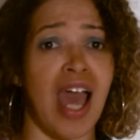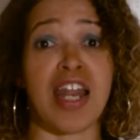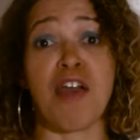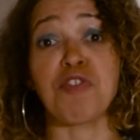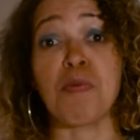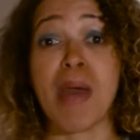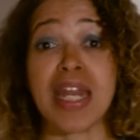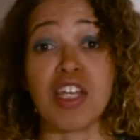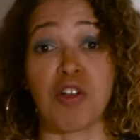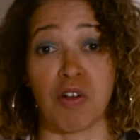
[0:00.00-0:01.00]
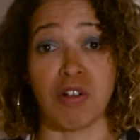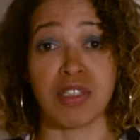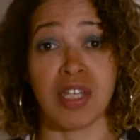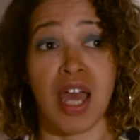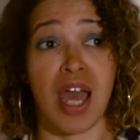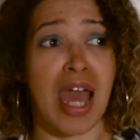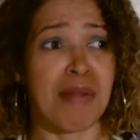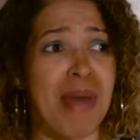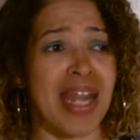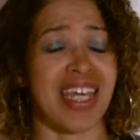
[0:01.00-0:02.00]
And after many girls
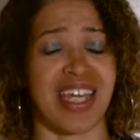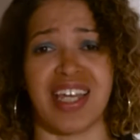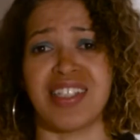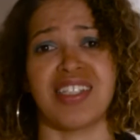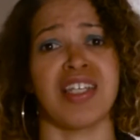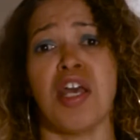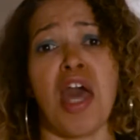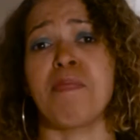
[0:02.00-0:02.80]
and many gigs and,